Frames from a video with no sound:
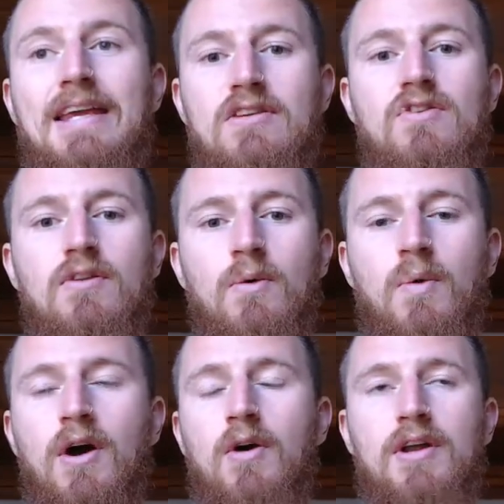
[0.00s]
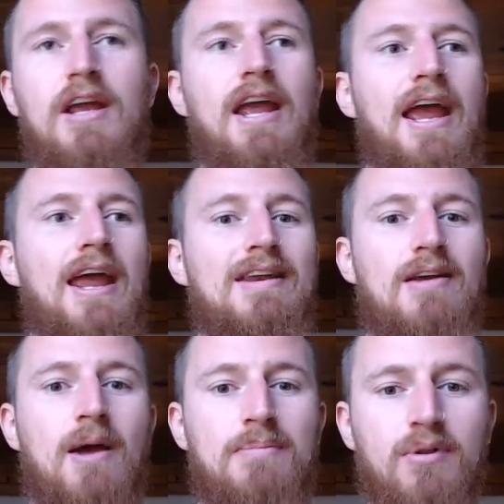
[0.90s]
into the world and
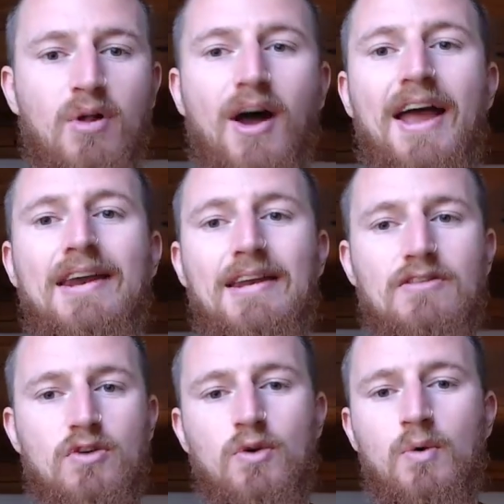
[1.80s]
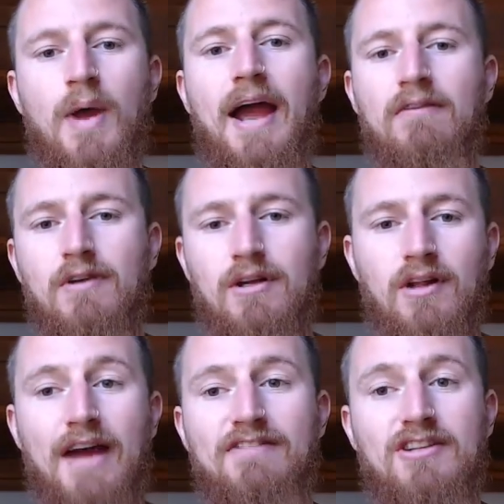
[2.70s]
applying it to our real
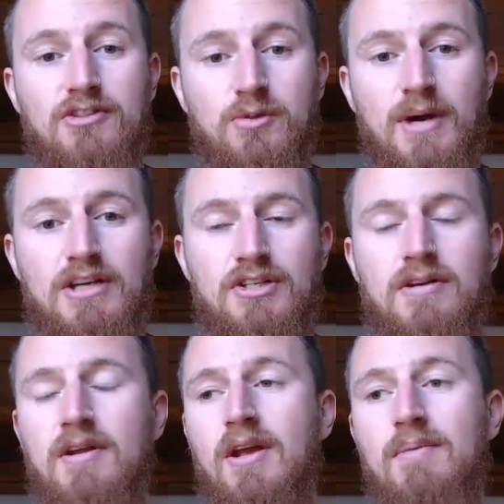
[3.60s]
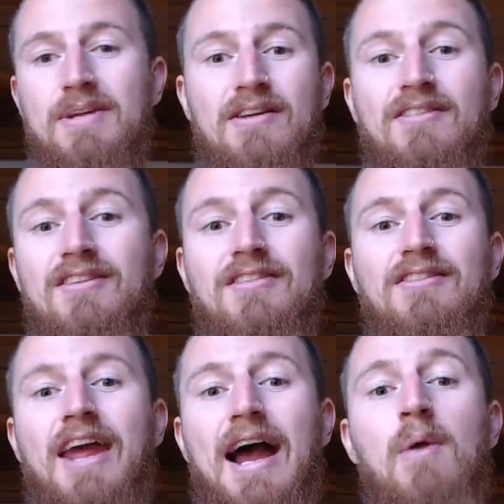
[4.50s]
life situation? Because this
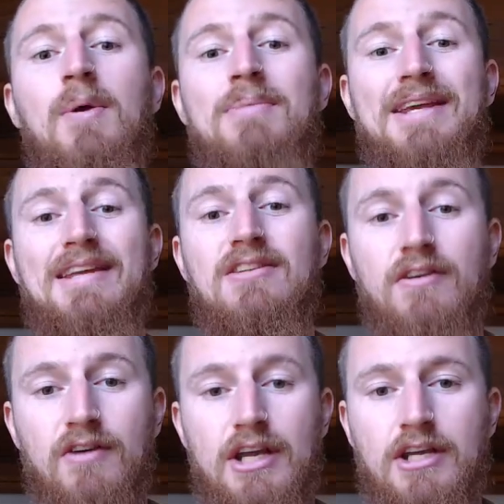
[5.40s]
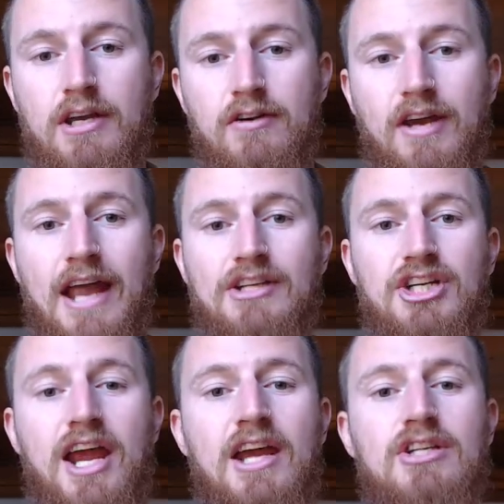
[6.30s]
is how we begin to create
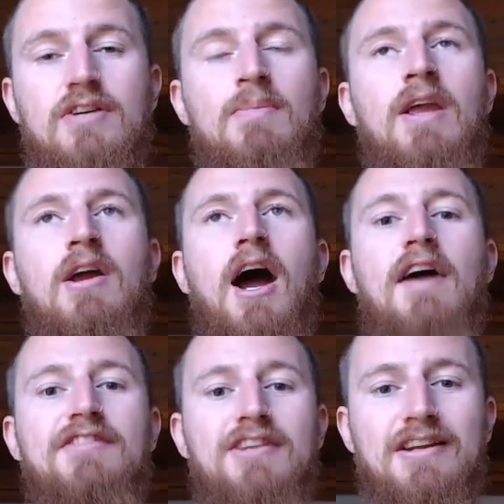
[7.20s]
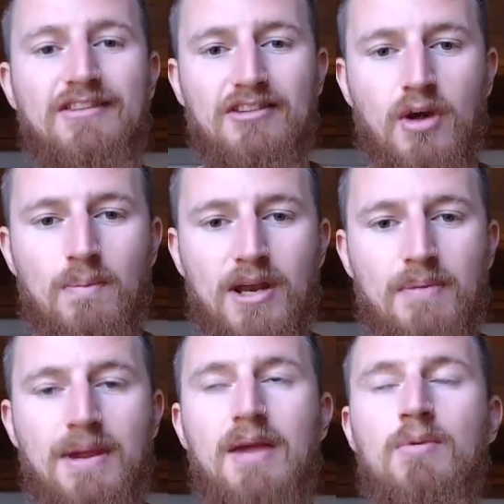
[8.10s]
change. I've seen so many
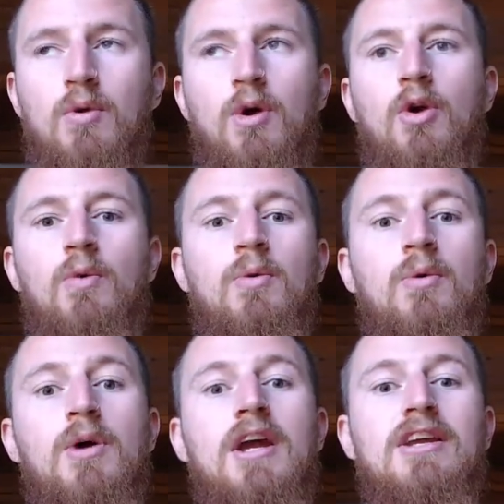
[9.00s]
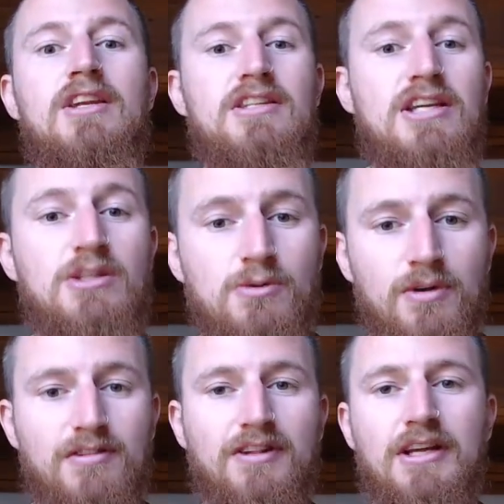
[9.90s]
people who will
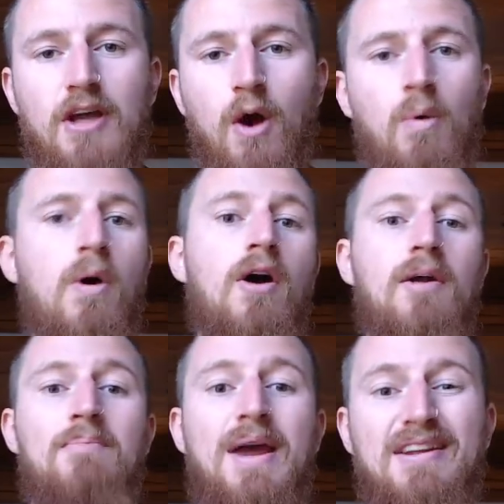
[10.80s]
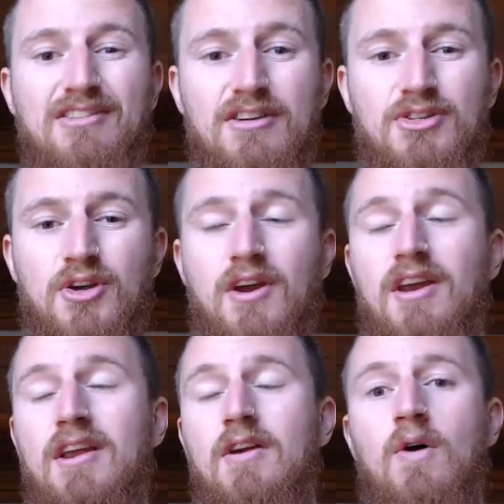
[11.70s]
continuously go on a medicine
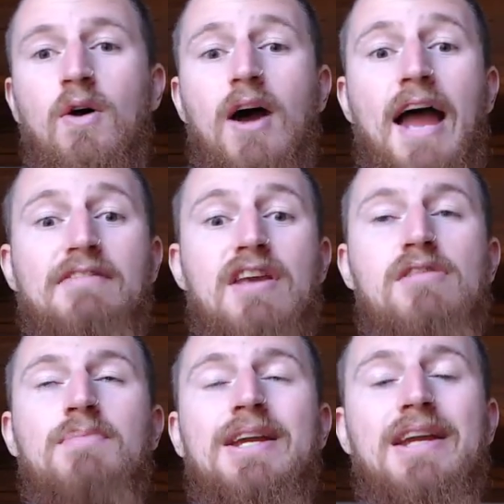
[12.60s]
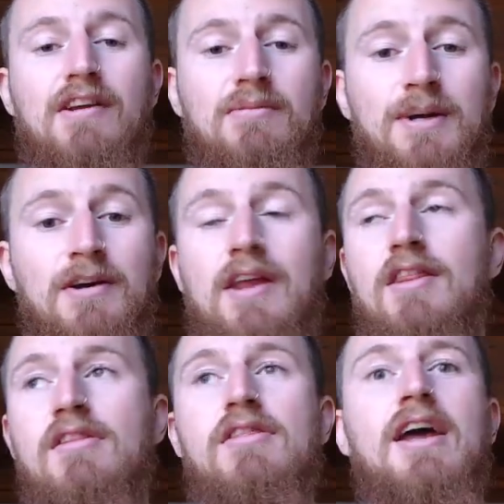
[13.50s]
journey or have these big
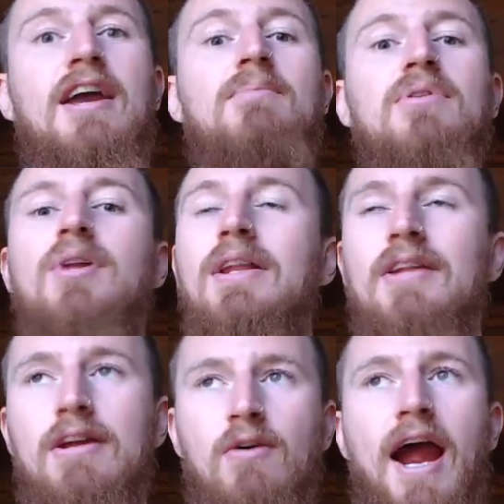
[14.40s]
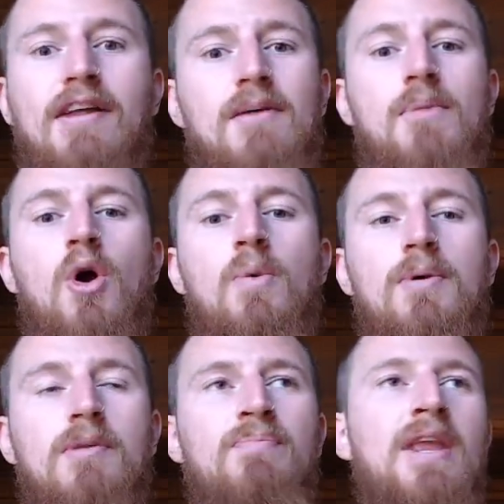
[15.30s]
experiences that completely crack them
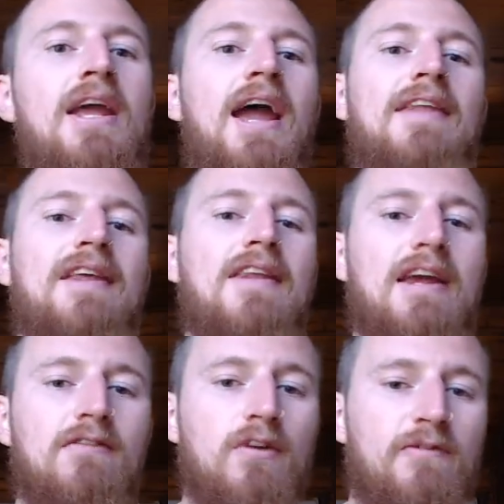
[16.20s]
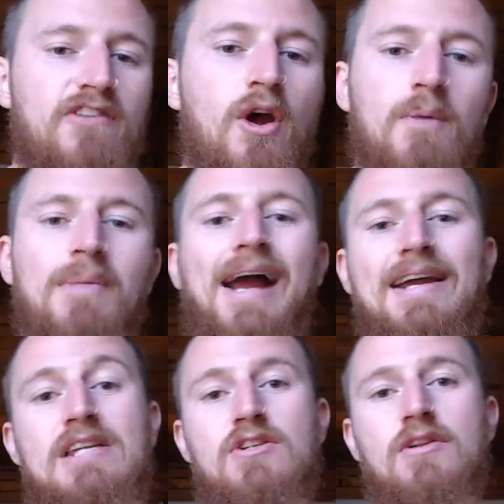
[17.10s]
open, and then they revert
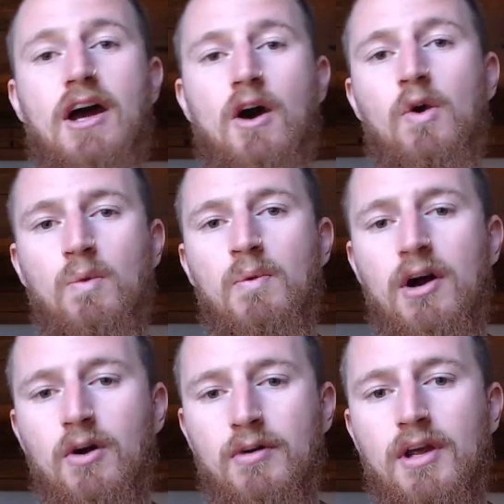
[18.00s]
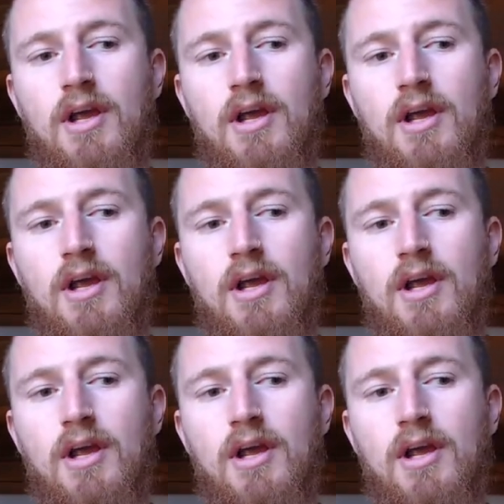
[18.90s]
back into the old world